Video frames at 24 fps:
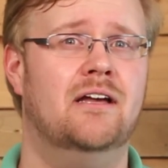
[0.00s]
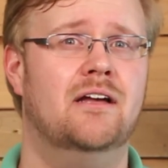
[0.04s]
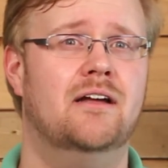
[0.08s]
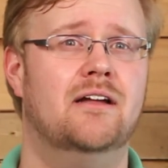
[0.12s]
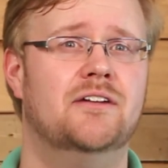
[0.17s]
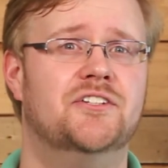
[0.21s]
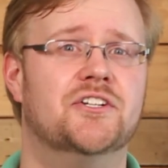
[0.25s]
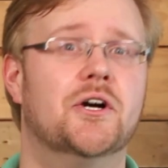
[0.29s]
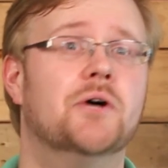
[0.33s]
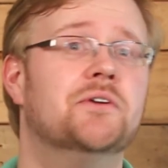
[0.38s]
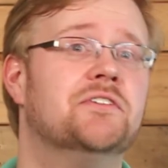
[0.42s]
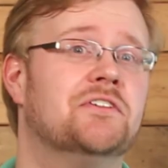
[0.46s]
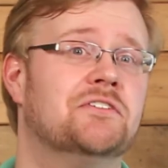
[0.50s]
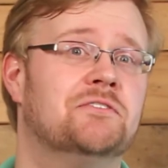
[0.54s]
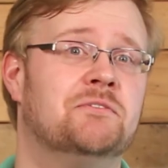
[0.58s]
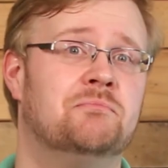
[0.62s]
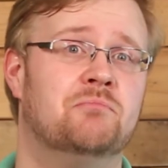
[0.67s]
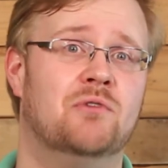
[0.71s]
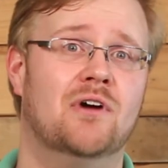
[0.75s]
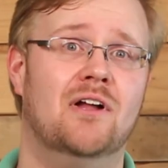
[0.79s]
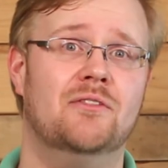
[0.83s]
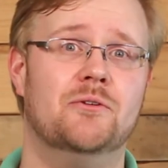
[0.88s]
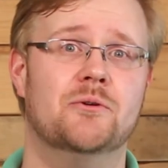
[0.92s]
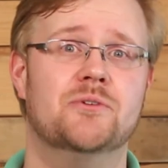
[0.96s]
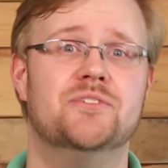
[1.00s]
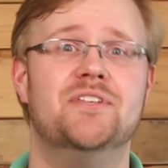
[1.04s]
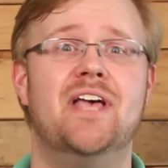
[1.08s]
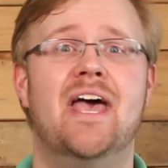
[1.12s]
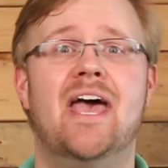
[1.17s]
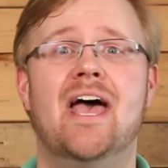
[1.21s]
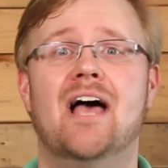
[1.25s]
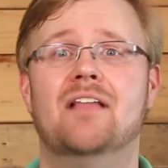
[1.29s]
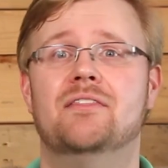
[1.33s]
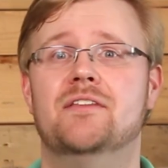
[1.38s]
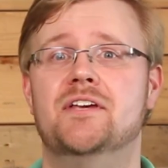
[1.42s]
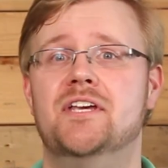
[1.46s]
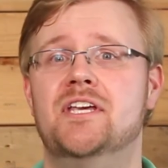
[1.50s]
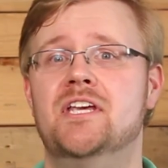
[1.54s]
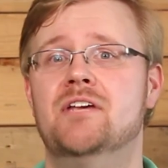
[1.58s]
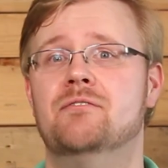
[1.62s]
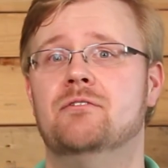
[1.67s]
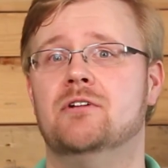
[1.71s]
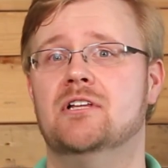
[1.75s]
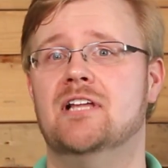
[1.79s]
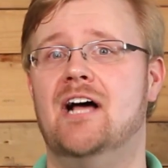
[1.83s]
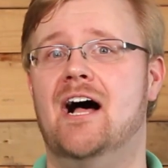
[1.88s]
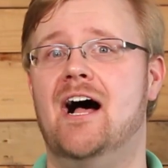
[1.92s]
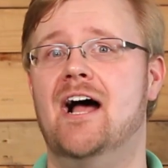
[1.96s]
Joseph's brothers had the
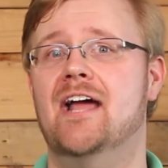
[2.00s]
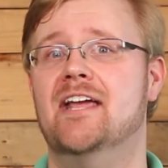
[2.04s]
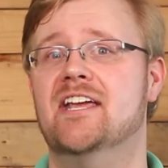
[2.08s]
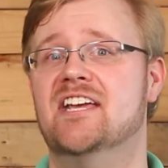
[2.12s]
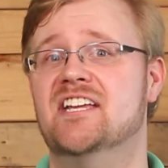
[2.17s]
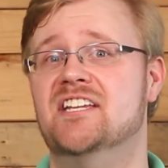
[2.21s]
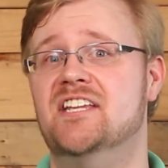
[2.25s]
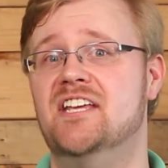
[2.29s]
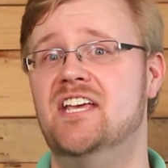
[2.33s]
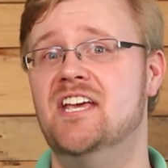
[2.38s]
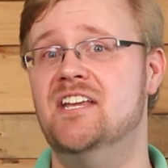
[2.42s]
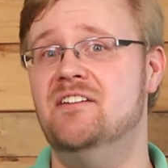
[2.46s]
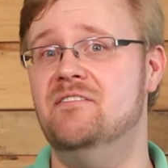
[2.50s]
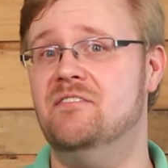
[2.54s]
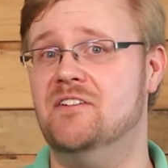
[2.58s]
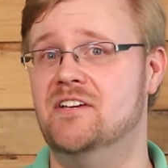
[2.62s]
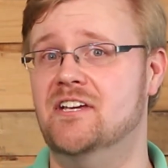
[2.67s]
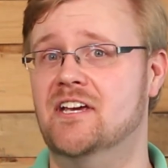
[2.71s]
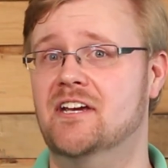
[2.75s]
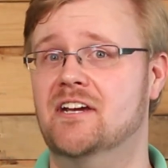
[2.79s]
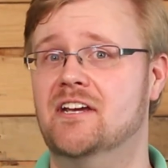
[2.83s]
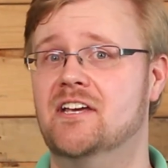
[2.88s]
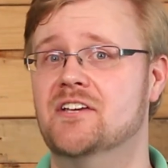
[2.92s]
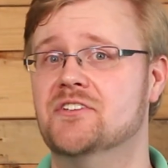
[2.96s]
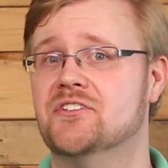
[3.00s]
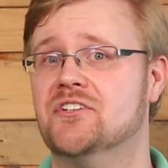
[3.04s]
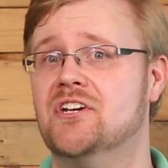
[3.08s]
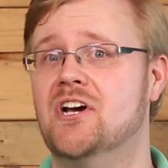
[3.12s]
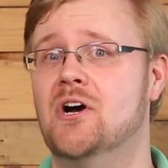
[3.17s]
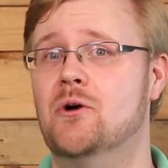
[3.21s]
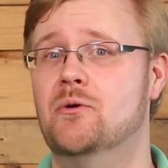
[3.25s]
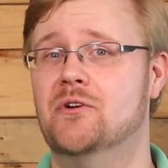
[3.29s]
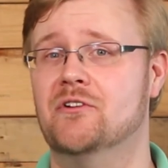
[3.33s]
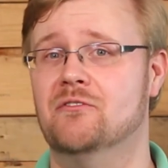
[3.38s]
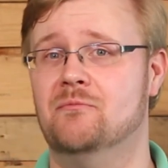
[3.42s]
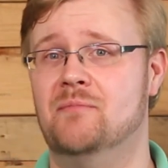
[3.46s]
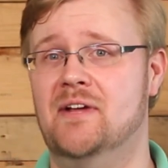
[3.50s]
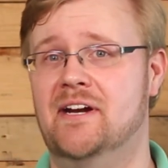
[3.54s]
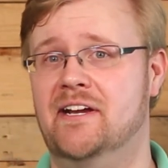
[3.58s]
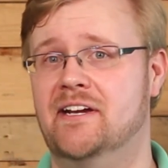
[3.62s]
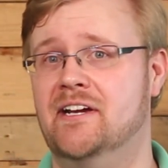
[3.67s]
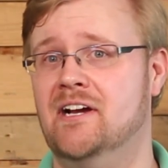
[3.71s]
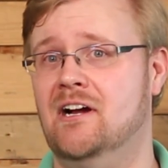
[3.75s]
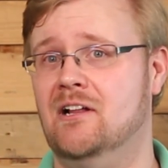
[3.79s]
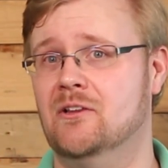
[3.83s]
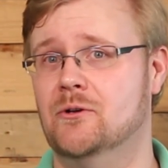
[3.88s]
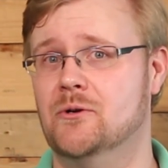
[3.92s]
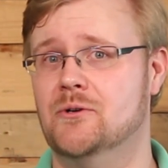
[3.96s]
evil eye in envying his coat of many
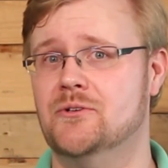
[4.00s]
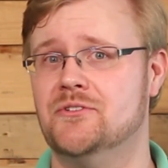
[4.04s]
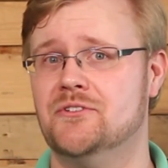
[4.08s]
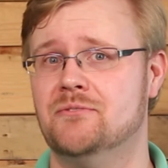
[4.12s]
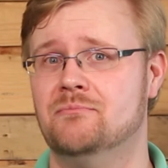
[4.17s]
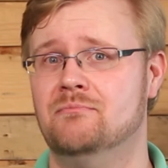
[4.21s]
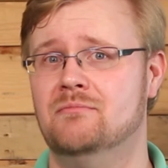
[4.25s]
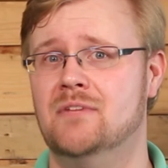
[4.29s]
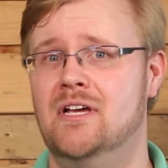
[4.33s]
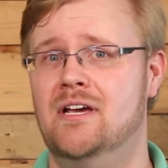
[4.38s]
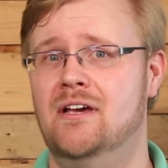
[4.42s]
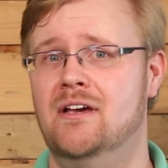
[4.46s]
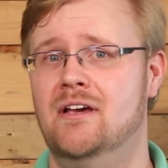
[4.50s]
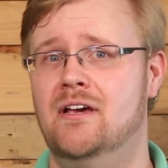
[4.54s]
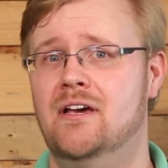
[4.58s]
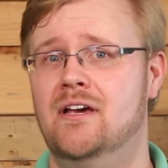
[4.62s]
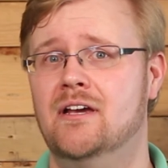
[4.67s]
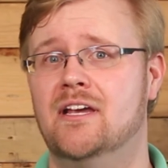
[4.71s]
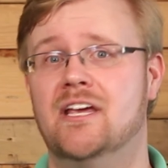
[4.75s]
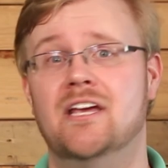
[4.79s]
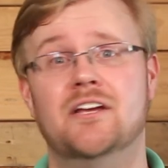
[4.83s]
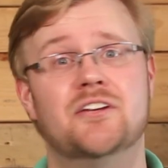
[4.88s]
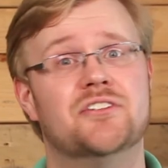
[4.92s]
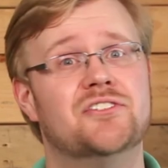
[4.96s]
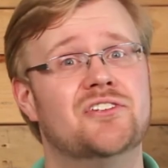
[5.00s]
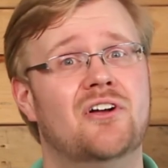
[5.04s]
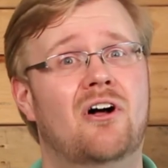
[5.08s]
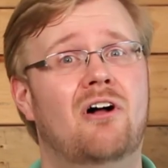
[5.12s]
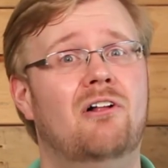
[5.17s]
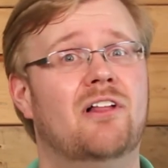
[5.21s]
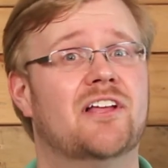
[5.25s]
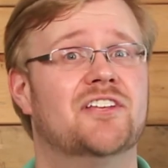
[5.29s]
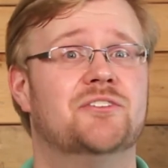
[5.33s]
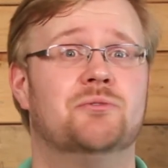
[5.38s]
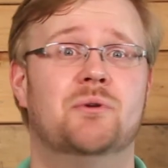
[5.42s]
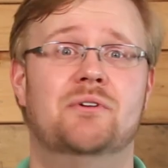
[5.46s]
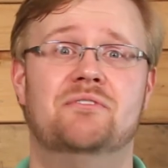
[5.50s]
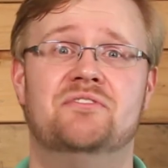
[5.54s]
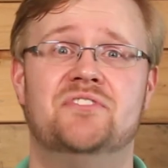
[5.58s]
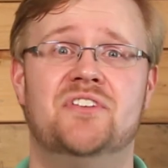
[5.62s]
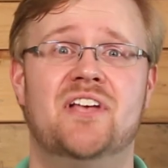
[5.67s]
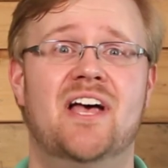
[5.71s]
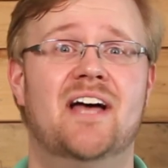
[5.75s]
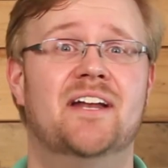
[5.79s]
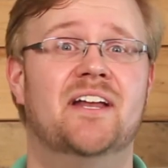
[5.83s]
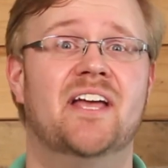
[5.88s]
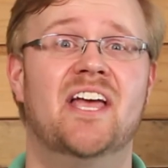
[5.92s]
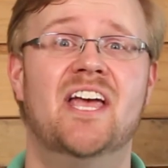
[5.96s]
colors. King Saul, as we've
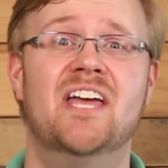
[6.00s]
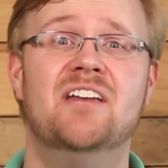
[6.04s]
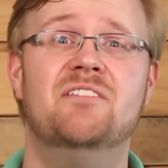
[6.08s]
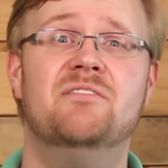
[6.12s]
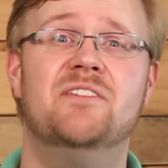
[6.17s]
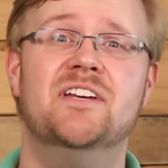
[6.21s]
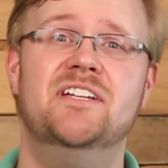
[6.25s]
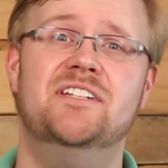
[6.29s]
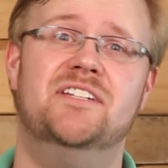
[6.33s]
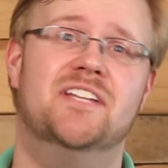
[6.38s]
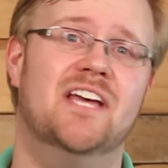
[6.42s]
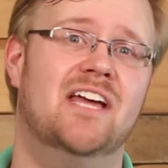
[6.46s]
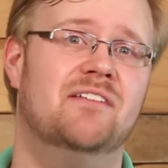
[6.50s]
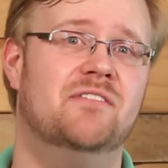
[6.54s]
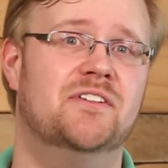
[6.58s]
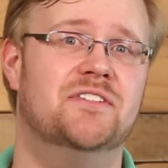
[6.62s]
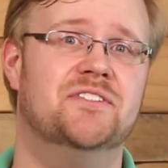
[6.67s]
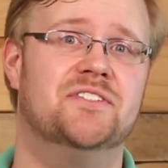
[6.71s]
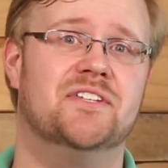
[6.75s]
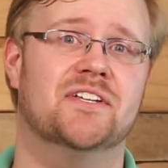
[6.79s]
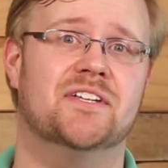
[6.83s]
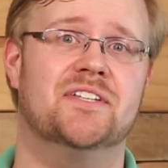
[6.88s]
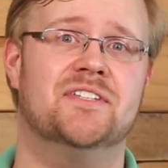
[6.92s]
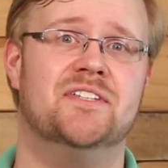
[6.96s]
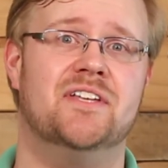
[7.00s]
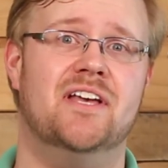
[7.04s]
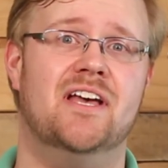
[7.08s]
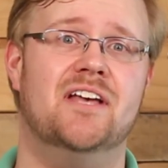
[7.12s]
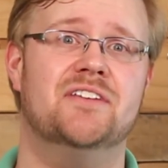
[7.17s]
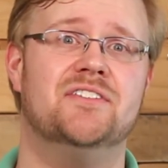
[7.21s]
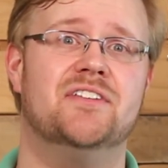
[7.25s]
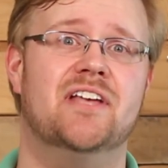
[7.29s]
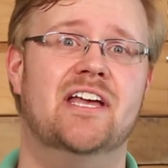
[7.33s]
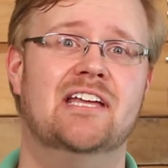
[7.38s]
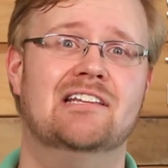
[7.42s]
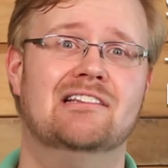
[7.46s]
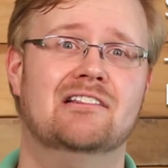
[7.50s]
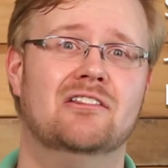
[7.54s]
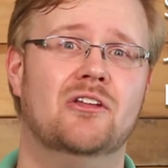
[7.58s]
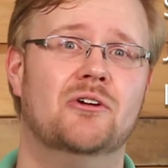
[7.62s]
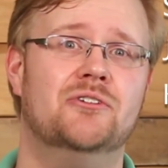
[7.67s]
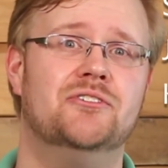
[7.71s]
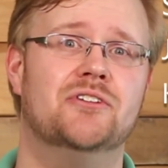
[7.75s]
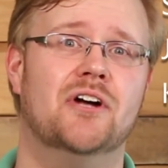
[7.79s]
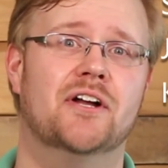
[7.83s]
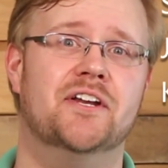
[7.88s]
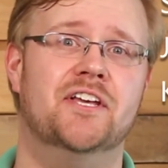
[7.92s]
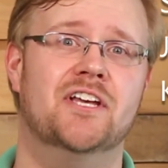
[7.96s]
said, envied David's success and
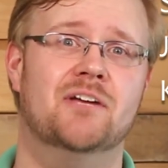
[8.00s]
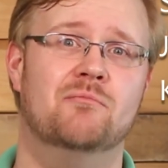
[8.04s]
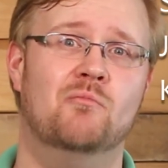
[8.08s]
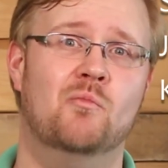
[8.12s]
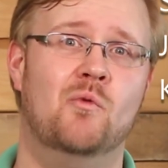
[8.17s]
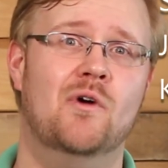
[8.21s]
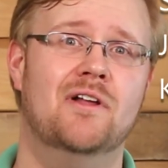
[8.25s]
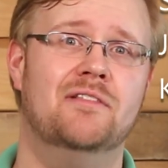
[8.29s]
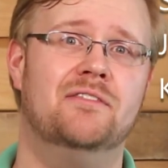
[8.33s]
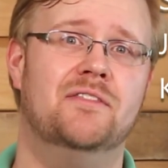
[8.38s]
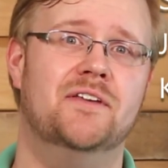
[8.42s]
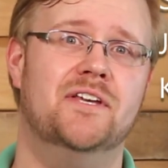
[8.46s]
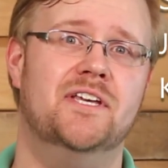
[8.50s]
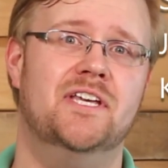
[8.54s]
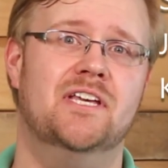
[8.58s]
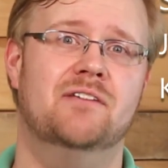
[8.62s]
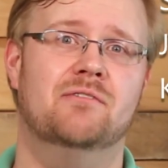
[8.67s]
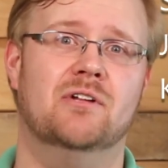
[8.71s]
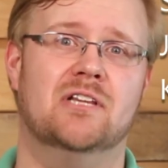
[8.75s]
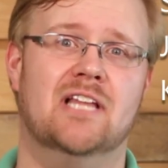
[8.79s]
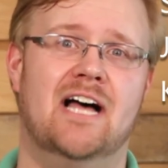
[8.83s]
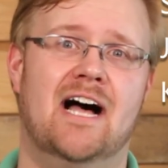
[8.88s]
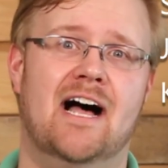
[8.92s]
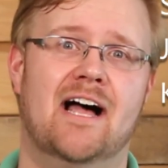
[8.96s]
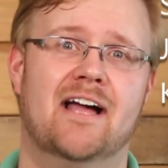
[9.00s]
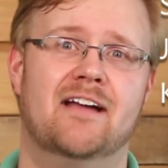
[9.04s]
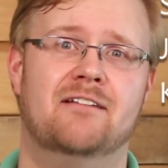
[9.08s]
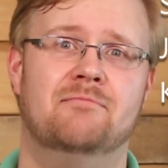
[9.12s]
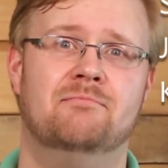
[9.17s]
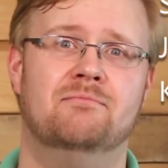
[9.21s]
looked on him with the evil eye.